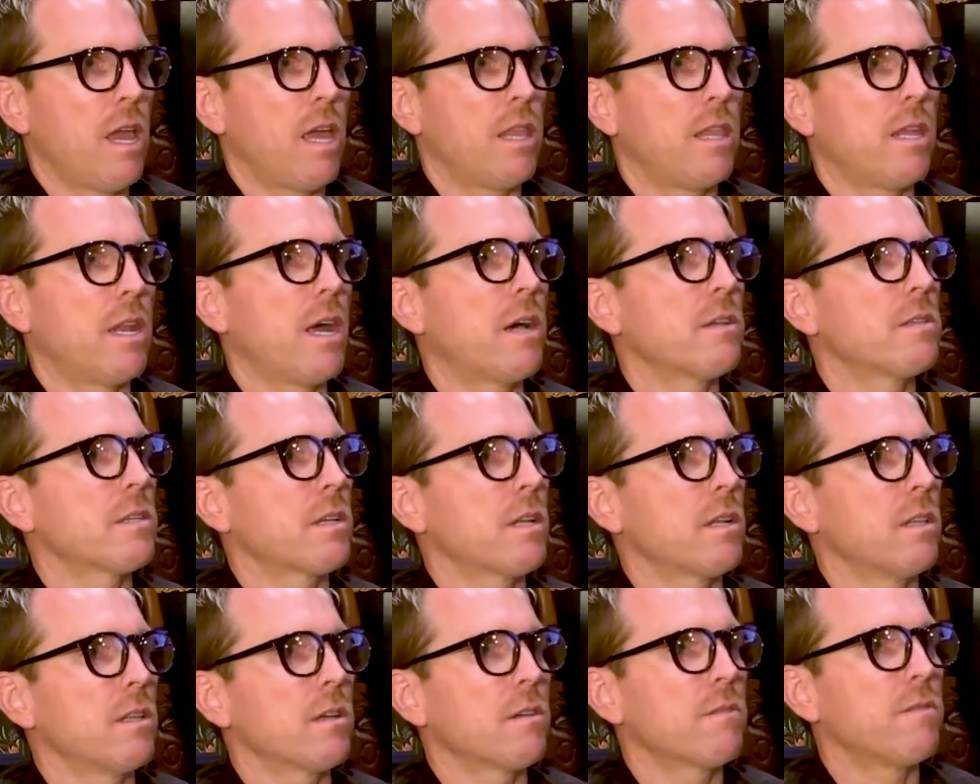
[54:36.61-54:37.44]
and then how's it
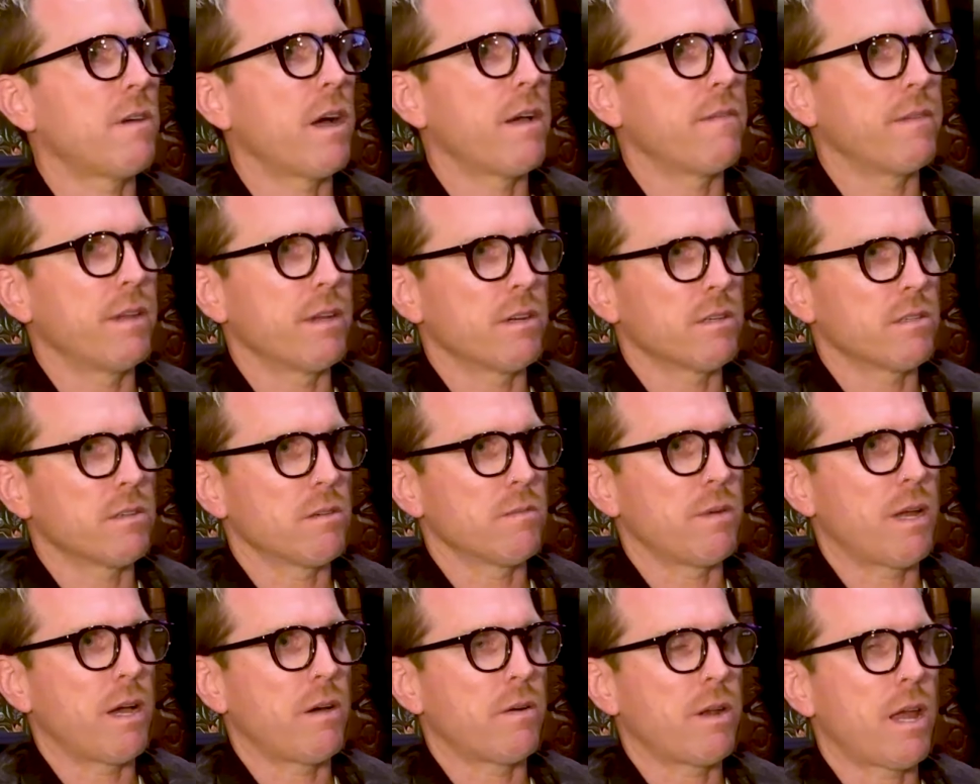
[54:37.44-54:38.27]
going to look five years
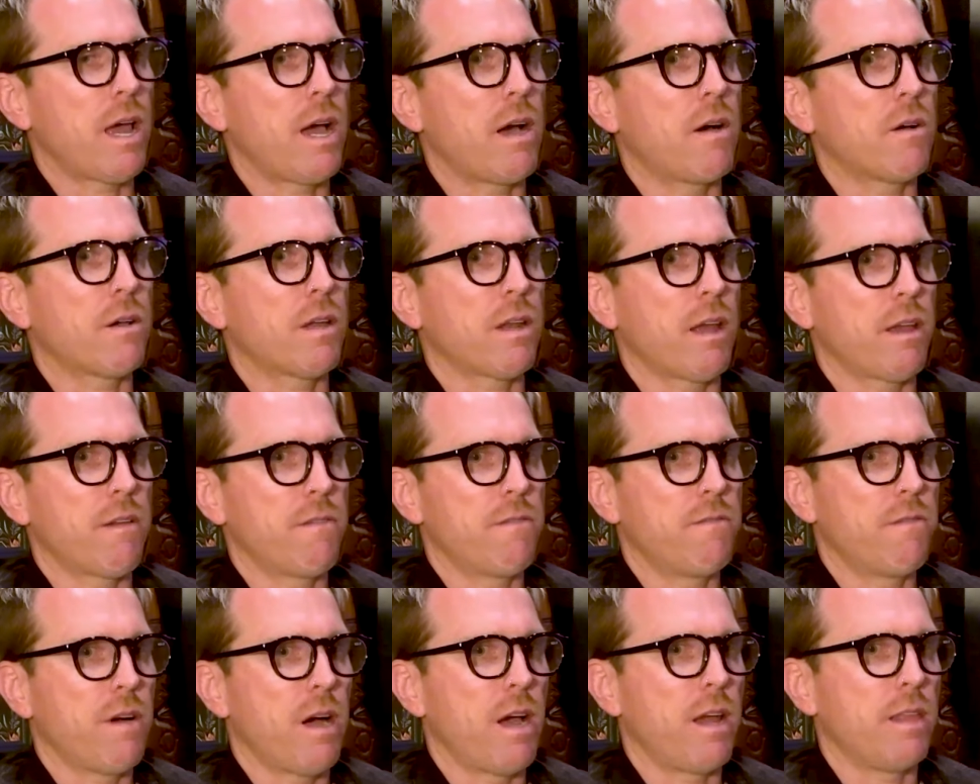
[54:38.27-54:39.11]
from now, and how can I
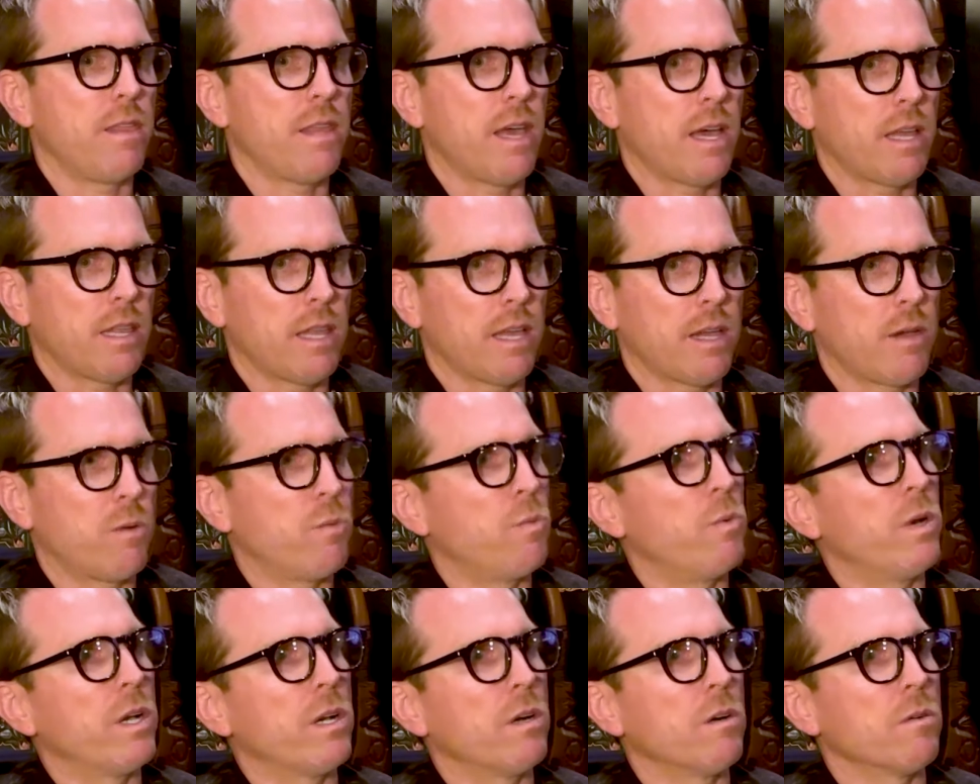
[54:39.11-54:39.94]
find that like
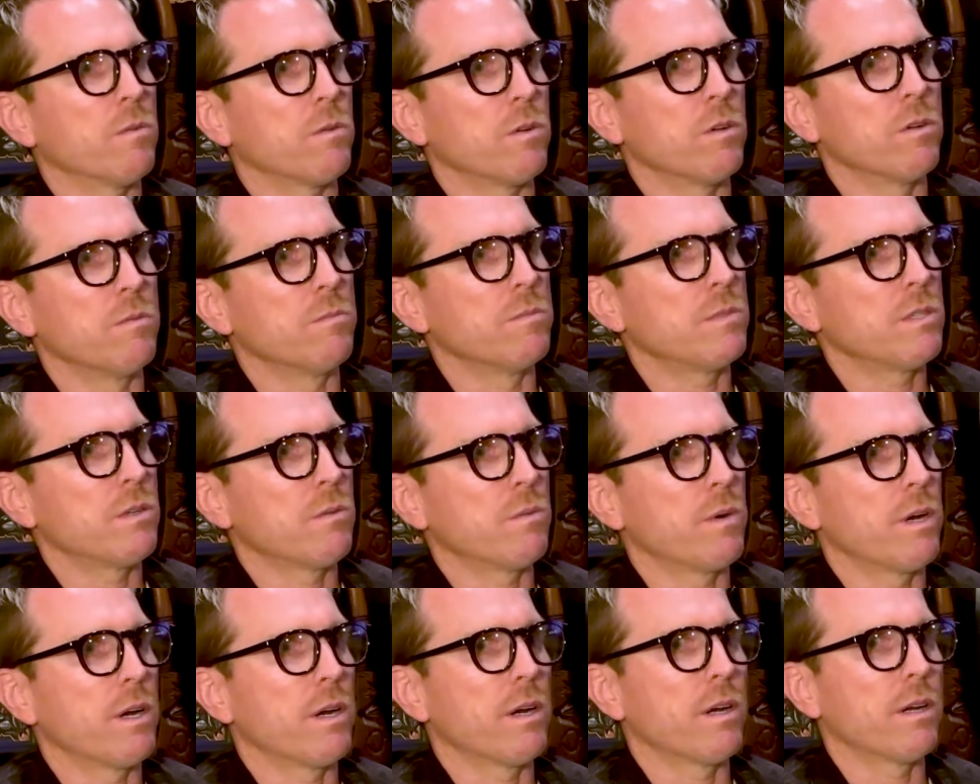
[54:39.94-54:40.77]
wiggle room to
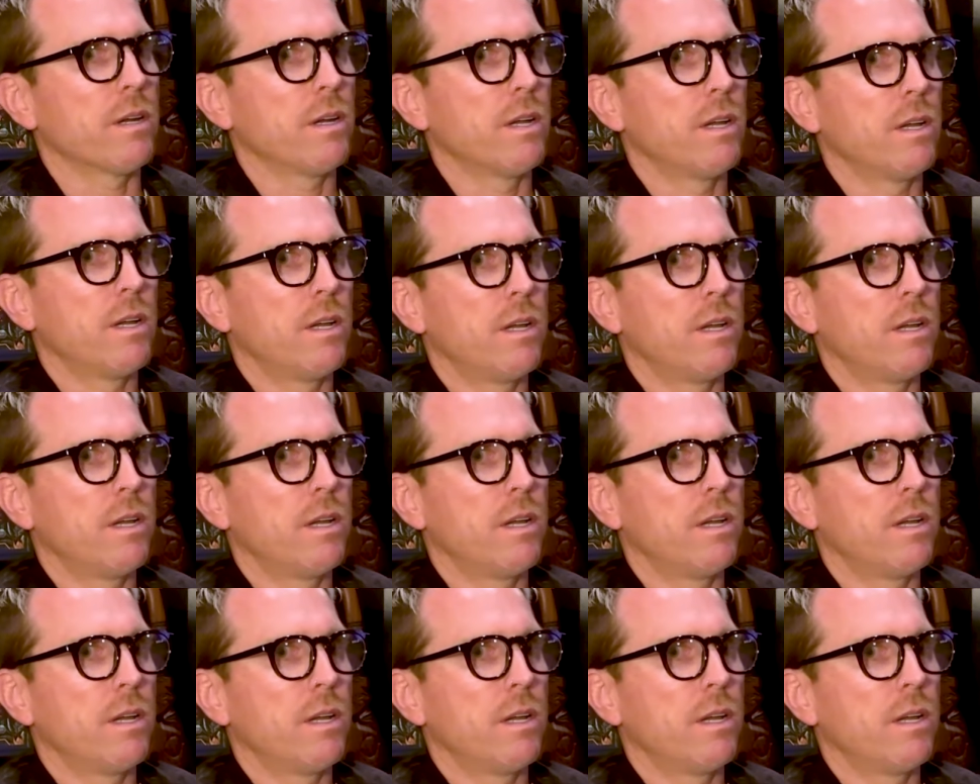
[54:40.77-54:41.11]
where